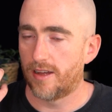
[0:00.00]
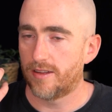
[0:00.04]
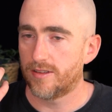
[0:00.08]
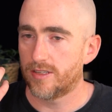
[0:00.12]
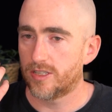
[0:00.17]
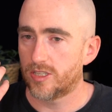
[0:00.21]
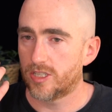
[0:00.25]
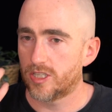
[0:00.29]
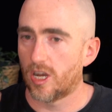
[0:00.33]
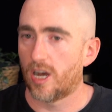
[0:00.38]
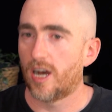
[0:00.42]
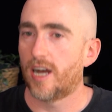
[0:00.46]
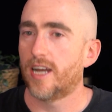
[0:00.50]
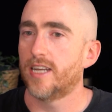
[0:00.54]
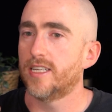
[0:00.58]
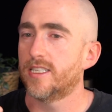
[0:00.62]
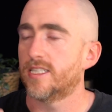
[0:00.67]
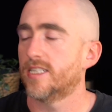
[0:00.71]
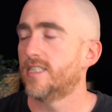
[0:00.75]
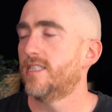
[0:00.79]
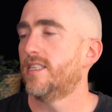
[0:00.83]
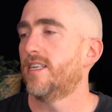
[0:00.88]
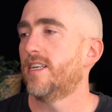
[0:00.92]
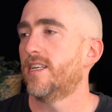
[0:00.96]

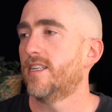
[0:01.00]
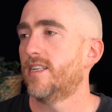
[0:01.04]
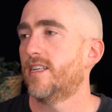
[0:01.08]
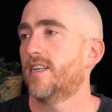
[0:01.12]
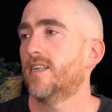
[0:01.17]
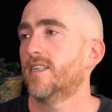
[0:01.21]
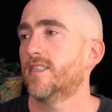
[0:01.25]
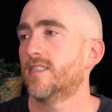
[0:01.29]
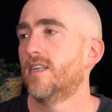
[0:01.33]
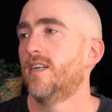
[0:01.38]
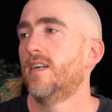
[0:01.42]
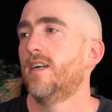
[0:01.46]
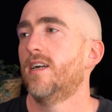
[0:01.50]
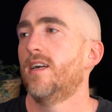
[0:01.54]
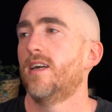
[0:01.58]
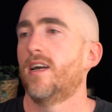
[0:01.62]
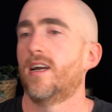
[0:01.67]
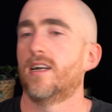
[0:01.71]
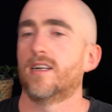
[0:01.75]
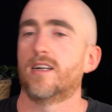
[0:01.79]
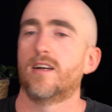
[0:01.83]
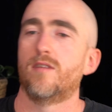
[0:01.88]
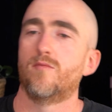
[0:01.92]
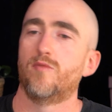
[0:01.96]
size in the index,
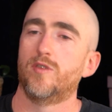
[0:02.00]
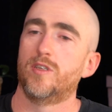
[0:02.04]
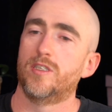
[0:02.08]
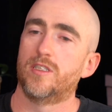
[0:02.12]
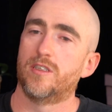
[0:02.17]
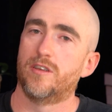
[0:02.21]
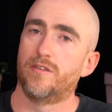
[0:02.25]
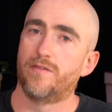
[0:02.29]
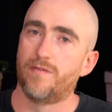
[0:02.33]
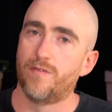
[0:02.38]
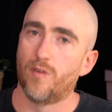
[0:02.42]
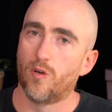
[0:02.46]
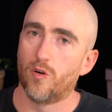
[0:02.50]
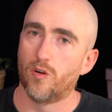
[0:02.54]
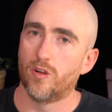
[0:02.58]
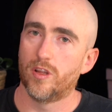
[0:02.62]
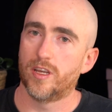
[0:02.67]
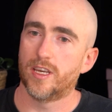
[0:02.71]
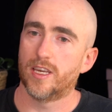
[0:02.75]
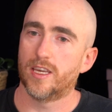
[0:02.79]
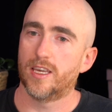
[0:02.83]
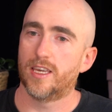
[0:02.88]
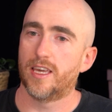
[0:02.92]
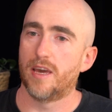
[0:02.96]
and companies that are
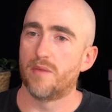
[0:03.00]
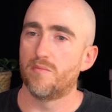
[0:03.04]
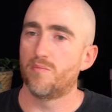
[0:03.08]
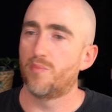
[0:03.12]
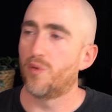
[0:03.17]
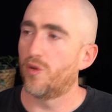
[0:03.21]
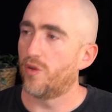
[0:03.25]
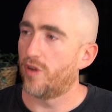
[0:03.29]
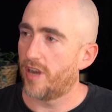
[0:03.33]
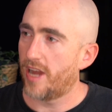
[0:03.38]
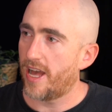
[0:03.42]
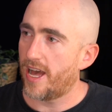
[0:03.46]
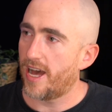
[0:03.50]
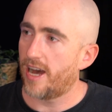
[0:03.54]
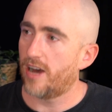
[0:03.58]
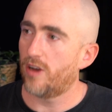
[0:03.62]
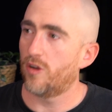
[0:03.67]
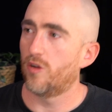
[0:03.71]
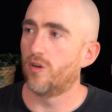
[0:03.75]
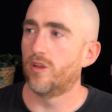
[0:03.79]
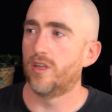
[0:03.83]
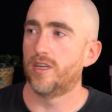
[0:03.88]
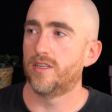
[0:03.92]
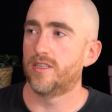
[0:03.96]
falling get booted
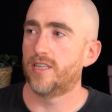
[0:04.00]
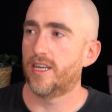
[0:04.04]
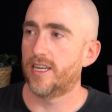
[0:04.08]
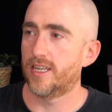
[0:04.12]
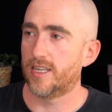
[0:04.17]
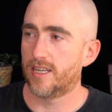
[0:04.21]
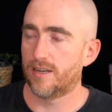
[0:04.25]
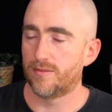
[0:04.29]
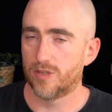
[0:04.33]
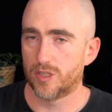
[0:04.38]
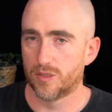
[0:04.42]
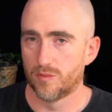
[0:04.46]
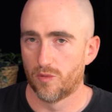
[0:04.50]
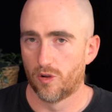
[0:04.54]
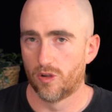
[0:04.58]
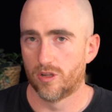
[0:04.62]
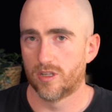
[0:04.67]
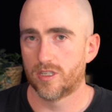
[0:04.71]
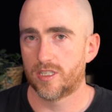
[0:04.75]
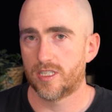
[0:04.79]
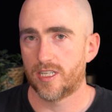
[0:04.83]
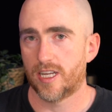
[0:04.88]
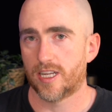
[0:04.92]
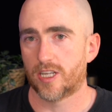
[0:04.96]
out, or they take up a
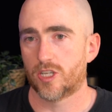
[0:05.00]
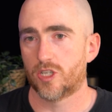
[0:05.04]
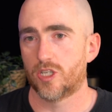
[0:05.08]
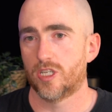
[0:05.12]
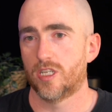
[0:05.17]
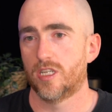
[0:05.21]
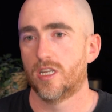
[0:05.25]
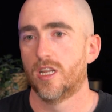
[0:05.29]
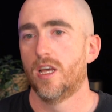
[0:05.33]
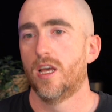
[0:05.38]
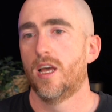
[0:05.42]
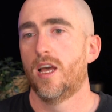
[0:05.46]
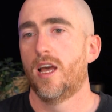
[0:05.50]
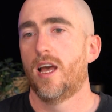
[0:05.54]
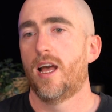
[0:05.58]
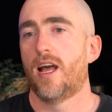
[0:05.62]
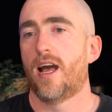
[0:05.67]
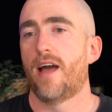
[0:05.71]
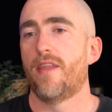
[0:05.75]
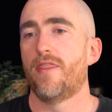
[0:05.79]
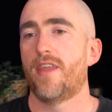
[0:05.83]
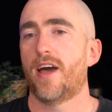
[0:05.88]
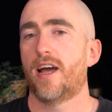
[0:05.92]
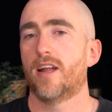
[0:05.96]
smaller section.
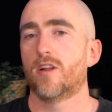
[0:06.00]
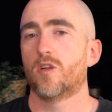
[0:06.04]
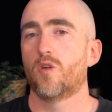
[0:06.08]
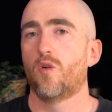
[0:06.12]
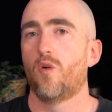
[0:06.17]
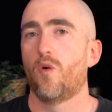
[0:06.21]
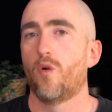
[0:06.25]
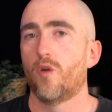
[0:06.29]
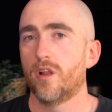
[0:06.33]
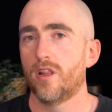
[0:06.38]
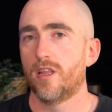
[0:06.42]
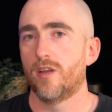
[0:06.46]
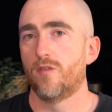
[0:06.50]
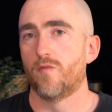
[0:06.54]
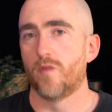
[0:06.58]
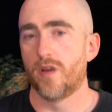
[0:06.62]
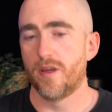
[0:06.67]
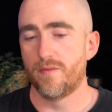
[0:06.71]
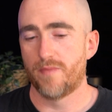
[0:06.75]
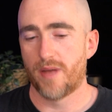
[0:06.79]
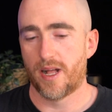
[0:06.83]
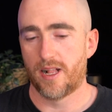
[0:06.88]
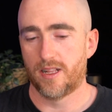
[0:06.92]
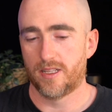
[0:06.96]
And that quarterly
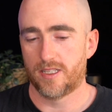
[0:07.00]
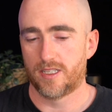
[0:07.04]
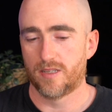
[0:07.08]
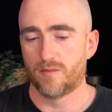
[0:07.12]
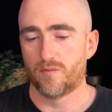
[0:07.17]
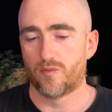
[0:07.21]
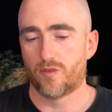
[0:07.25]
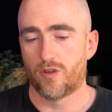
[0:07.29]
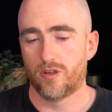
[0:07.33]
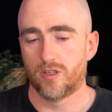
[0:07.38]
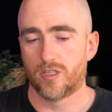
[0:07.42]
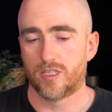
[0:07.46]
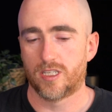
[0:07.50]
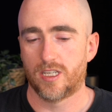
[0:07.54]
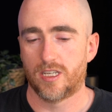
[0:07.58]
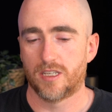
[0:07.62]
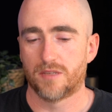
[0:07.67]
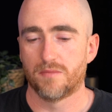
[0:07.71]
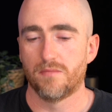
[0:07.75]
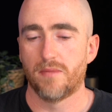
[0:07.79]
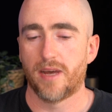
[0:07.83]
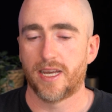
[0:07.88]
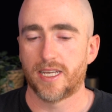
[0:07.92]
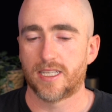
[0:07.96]
rebalancing
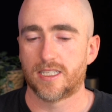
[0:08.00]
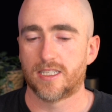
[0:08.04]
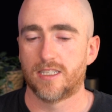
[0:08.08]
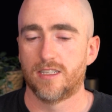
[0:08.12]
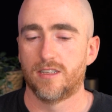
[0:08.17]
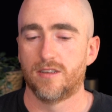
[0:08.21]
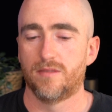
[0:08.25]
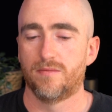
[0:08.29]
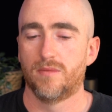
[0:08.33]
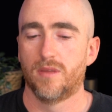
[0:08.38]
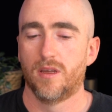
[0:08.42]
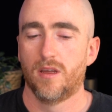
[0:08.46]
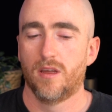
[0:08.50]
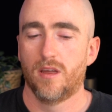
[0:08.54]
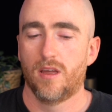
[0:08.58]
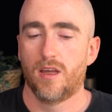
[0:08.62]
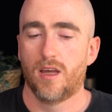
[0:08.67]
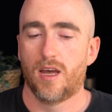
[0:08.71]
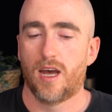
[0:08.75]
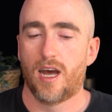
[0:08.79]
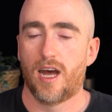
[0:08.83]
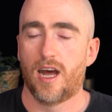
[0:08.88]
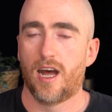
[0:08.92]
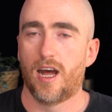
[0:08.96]
process makes them,
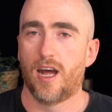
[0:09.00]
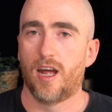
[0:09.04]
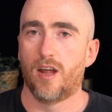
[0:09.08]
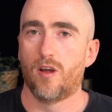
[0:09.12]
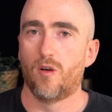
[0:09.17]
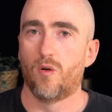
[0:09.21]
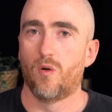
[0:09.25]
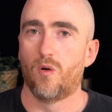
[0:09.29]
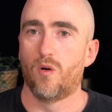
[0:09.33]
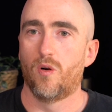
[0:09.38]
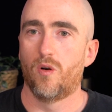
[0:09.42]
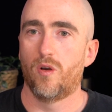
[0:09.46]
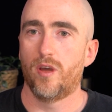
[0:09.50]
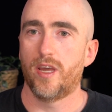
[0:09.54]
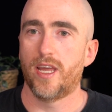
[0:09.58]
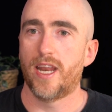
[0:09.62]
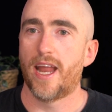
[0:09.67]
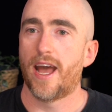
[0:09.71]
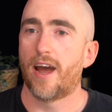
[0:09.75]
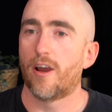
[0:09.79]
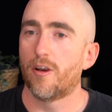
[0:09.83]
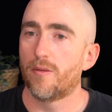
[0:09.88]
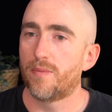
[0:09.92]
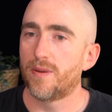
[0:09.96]
in
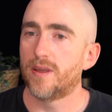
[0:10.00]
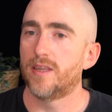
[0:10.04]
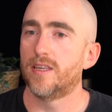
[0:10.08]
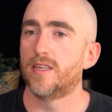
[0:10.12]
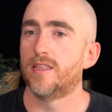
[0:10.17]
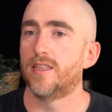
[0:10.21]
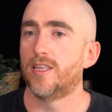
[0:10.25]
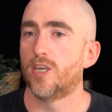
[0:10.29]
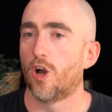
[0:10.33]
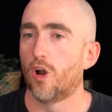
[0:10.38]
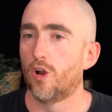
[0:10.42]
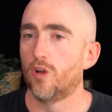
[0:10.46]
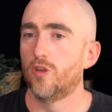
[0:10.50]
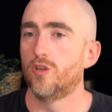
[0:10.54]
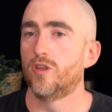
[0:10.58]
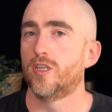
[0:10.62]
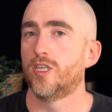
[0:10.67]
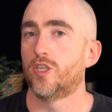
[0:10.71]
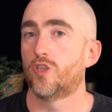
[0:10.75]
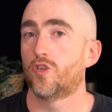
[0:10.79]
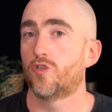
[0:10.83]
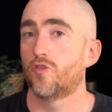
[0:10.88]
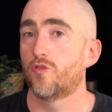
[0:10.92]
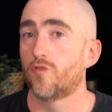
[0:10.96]
our opinion, the
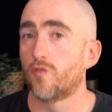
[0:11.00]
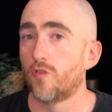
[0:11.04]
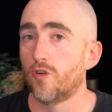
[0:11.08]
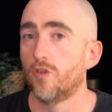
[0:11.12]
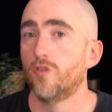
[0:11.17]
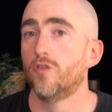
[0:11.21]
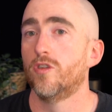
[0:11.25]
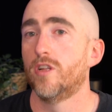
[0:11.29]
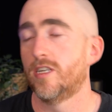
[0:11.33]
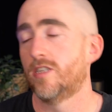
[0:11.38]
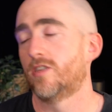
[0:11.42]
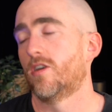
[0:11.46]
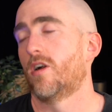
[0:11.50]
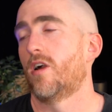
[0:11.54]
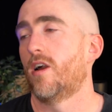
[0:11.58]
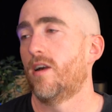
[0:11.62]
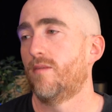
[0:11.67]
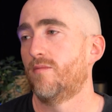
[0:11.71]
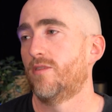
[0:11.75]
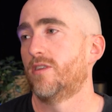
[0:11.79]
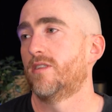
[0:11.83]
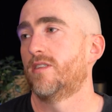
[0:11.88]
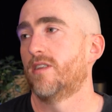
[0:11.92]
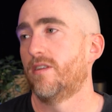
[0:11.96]
only truly
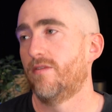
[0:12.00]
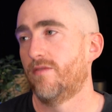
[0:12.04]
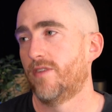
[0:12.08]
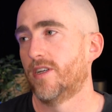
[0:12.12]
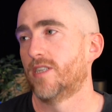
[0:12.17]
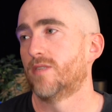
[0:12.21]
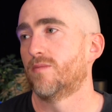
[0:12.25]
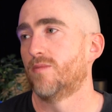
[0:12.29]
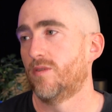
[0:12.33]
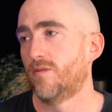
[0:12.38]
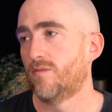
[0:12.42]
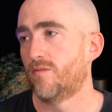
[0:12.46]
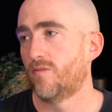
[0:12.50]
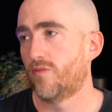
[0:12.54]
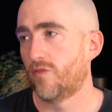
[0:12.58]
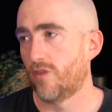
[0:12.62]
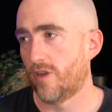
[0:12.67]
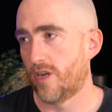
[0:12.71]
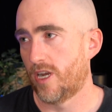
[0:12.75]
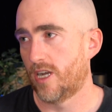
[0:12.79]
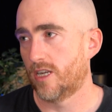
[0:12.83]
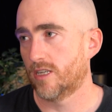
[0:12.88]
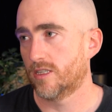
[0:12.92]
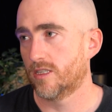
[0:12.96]
timeless investment
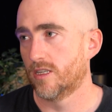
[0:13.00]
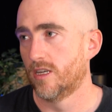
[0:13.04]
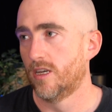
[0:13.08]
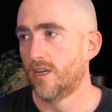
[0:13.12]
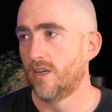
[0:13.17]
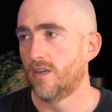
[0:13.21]
product,